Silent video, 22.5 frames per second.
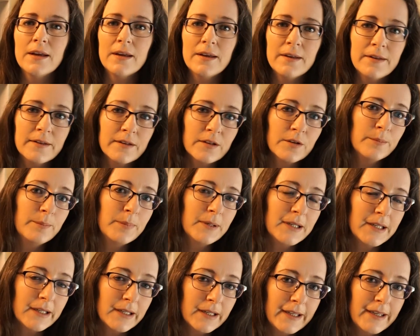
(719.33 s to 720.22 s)
is
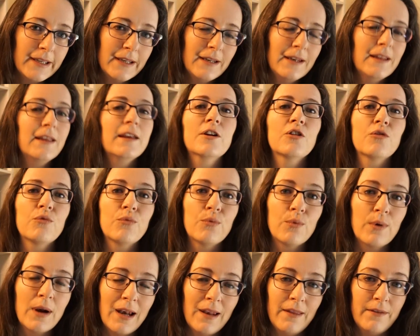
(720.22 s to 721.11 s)
completely
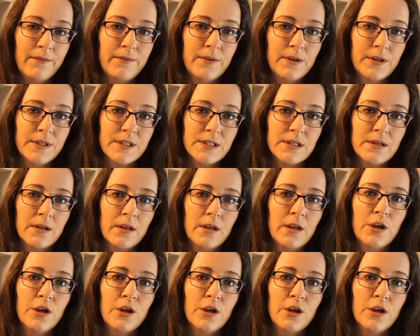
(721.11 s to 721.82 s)
irrelevant